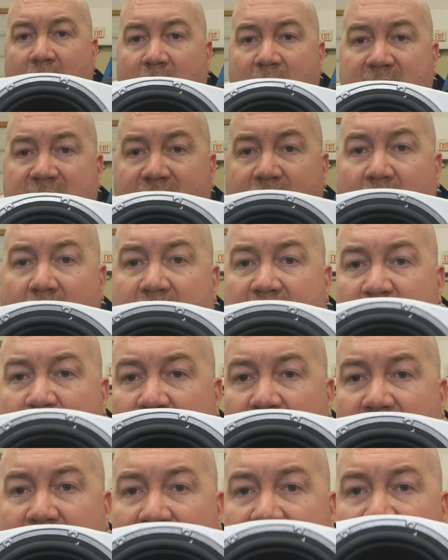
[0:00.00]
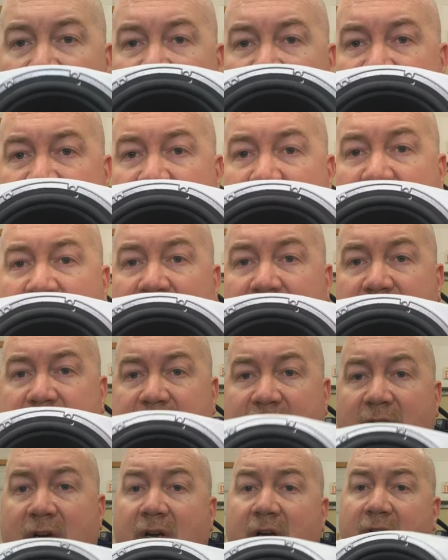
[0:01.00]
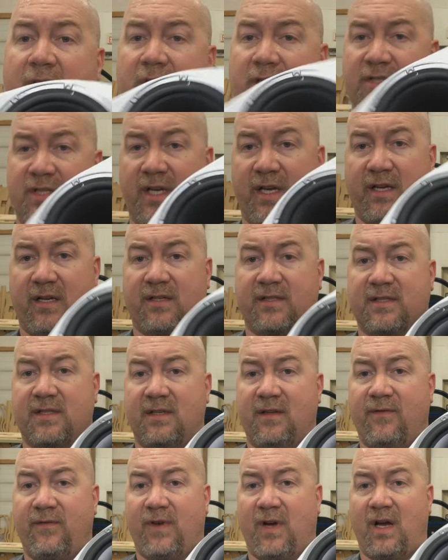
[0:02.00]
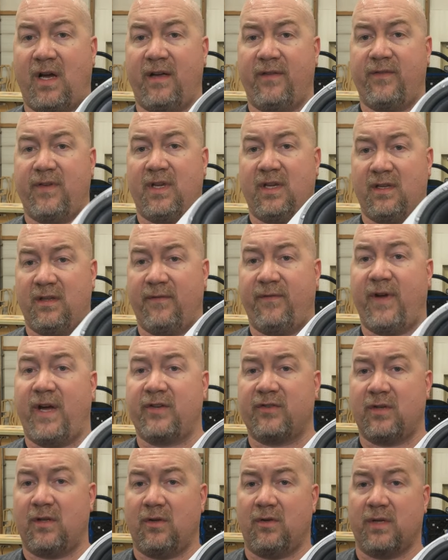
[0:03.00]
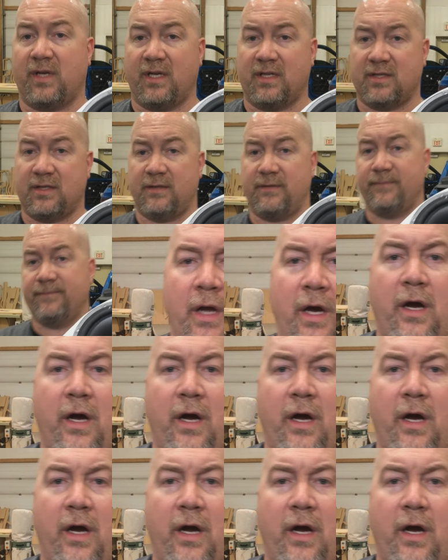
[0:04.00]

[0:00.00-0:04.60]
which of course will allow us to mount our JLC5 in the factory location.